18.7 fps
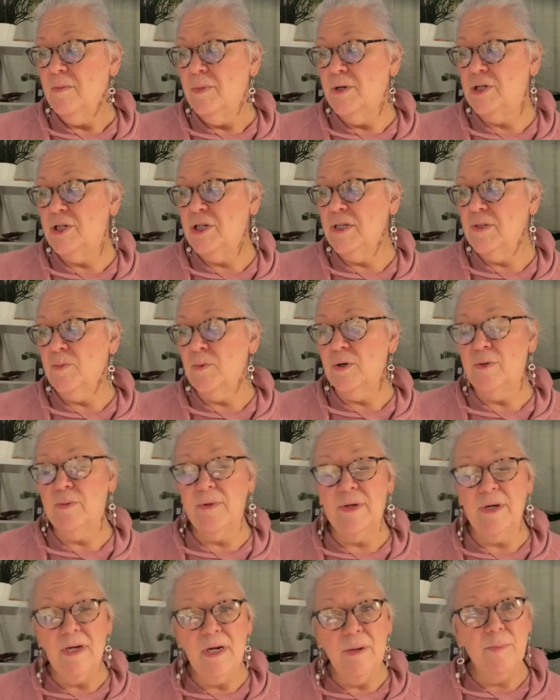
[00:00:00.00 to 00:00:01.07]
But she's worked
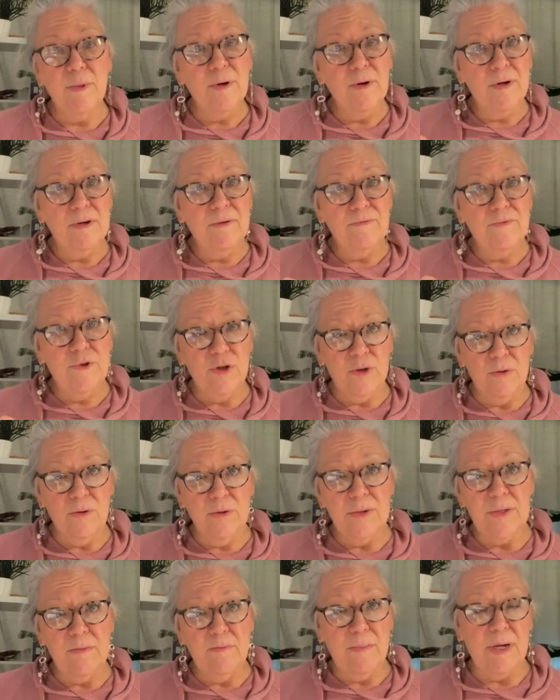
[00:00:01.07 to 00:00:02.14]
with a number of
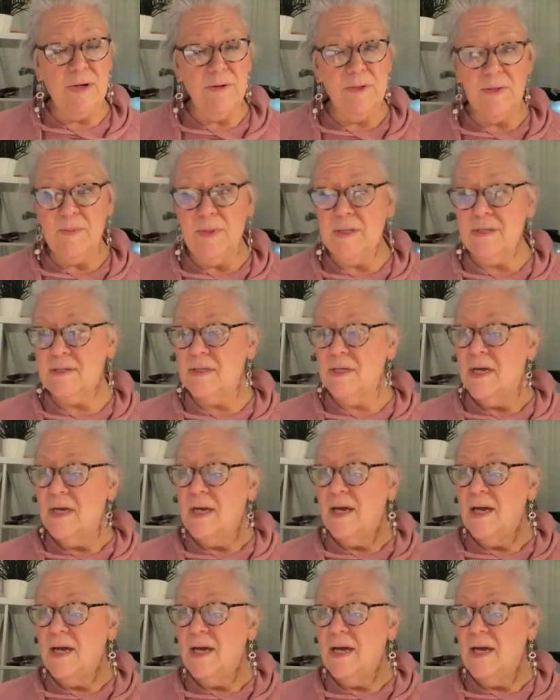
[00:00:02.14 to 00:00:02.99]
jewelers and metalsmiths,